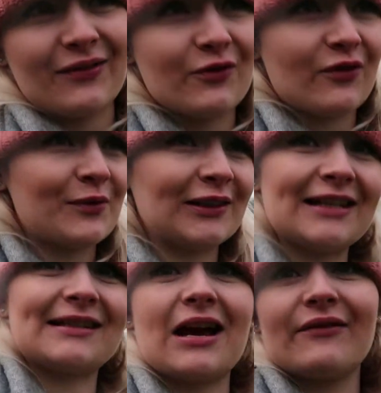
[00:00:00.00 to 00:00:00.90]
If you're from the
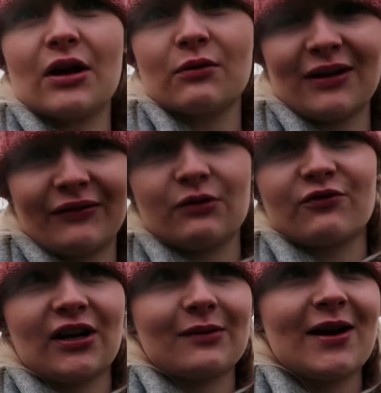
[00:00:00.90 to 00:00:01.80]
Leeds area, I definitely
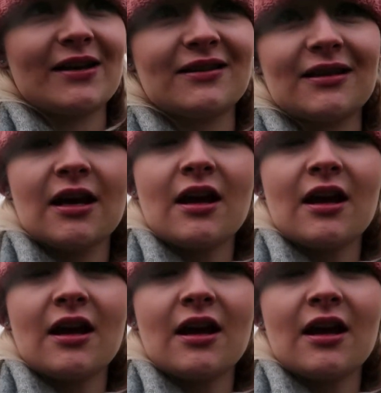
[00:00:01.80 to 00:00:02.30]
would recommend.